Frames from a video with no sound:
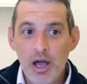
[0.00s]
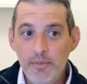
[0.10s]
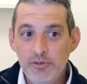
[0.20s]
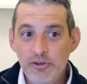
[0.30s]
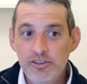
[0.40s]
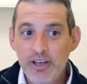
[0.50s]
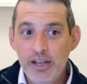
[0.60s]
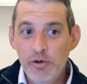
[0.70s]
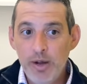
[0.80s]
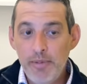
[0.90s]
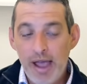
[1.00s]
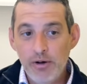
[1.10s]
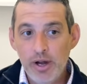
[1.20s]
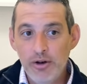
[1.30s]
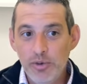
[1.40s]
Um, so it's a light gray
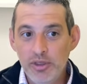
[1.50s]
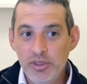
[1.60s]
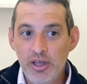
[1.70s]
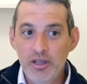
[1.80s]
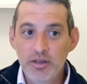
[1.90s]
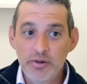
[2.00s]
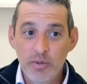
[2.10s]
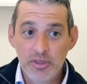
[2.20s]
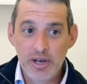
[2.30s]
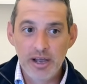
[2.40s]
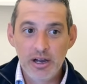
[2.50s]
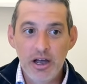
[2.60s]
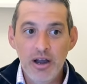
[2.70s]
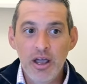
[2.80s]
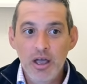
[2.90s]
background with a with an
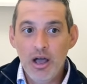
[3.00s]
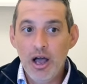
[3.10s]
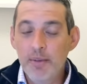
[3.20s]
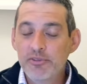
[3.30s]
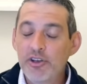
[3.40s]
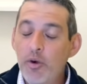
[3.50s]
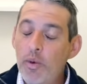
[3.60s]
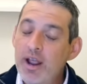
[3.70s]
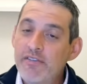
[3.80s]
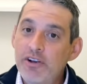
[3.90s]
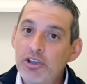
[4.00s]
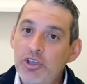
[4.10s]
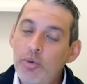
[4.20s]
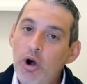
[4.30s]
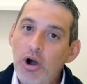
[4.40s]
icon. Um, so whenever
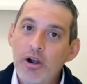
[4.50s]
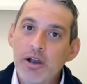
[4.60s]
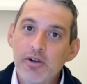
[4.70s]
you are